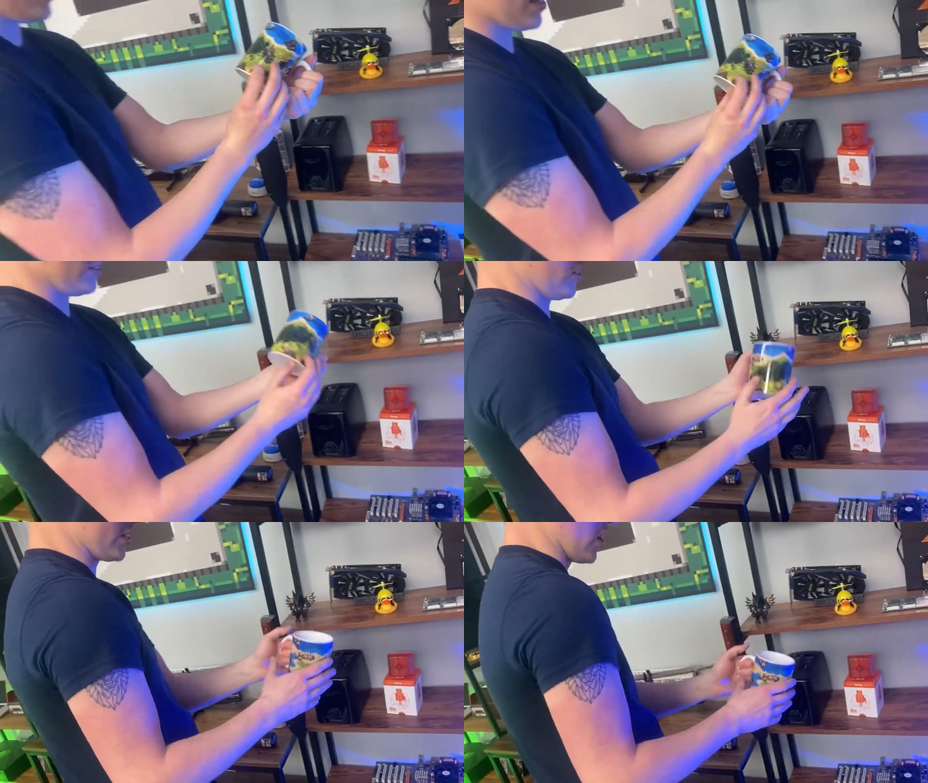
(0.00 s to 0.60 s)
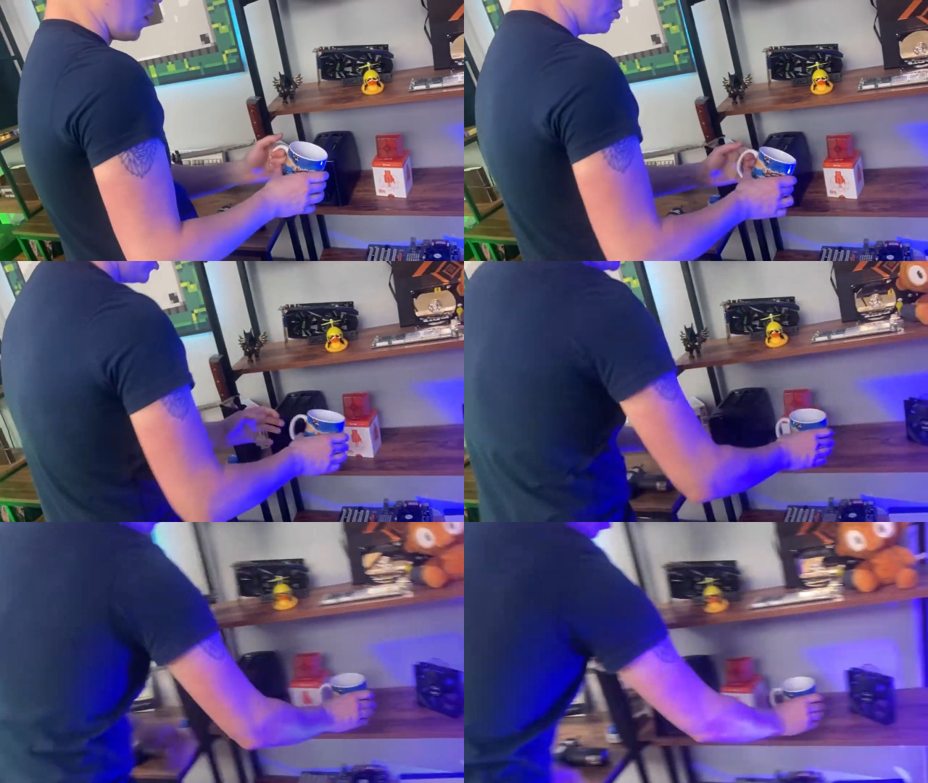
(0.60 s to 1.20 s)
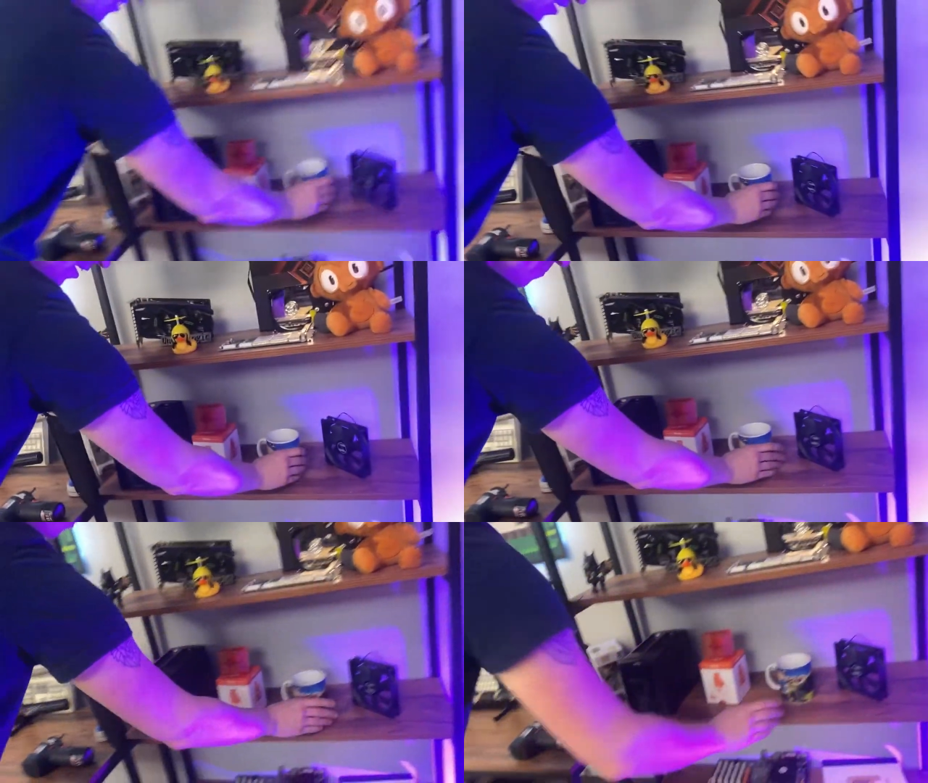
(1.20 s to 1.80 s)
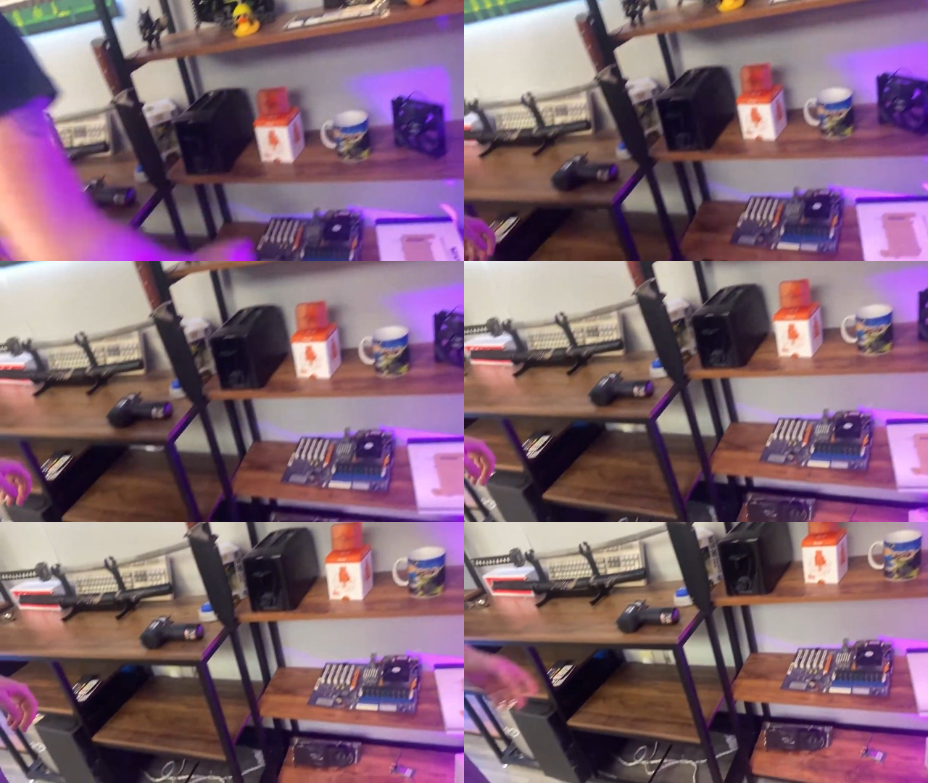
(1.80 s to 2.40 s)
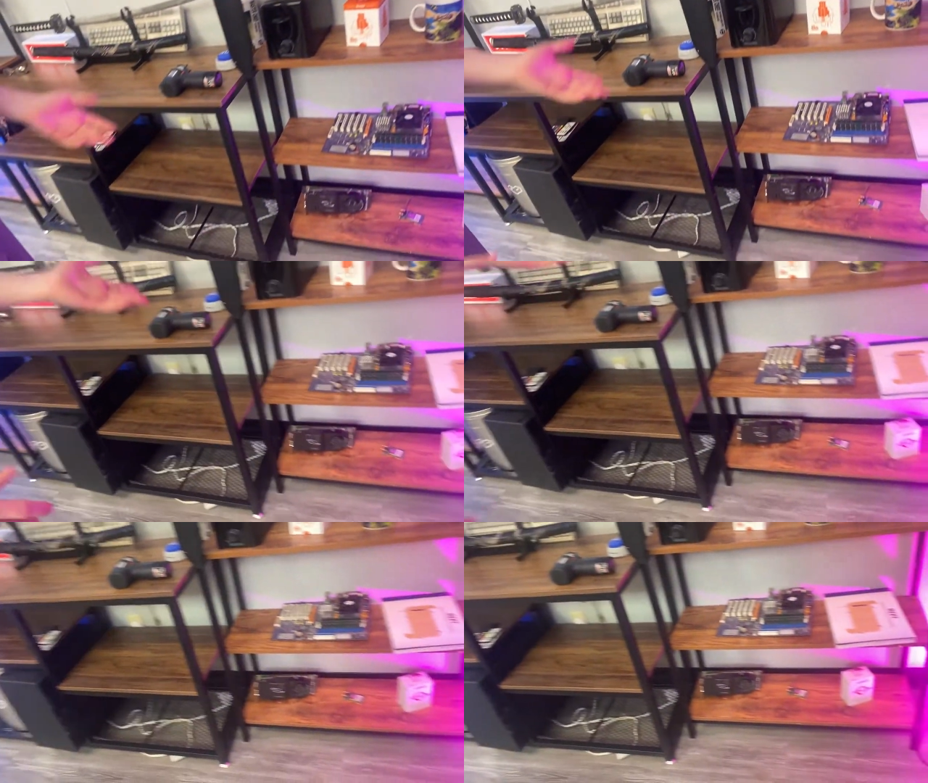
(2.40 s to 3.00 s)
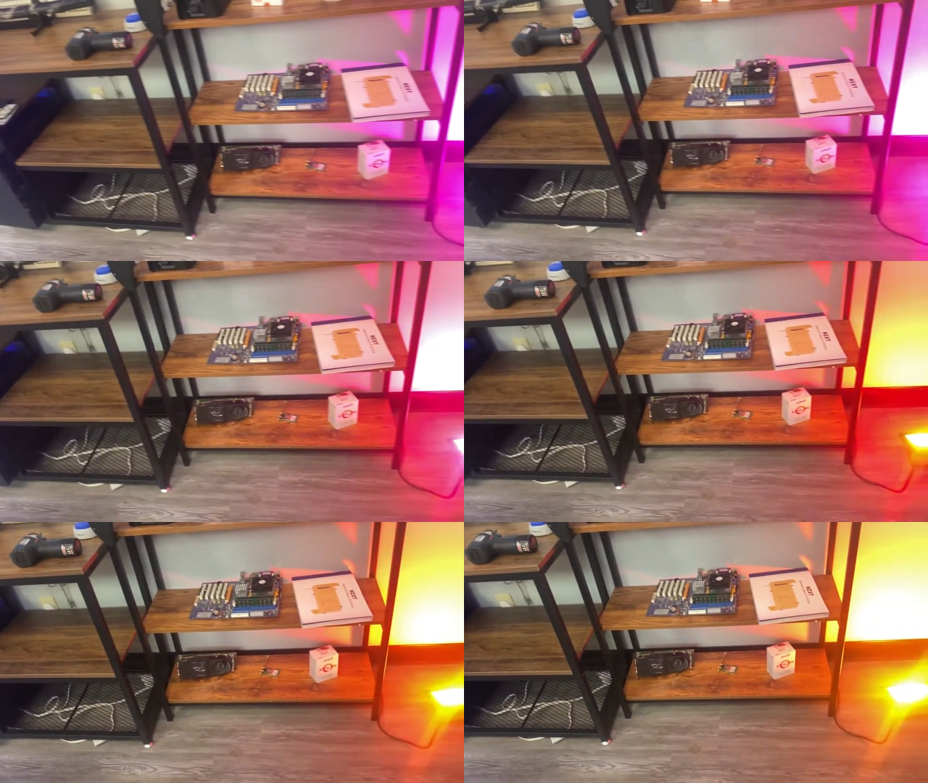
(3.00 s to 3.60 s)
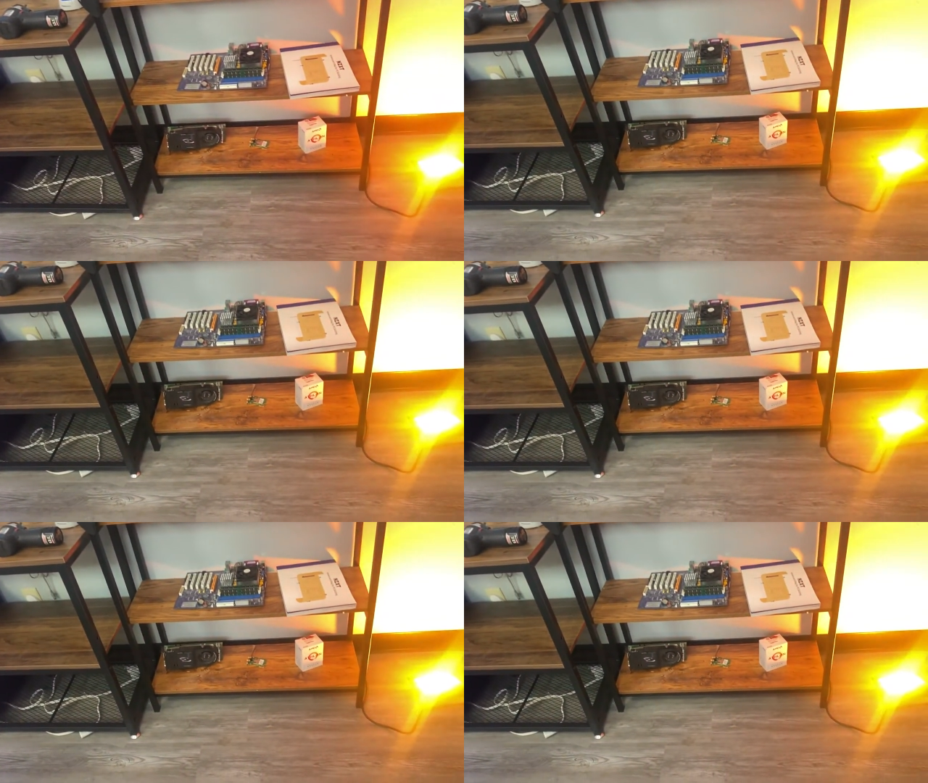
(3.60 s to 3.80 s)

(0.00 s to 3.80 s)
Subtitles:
Nobody's mouth can be seen.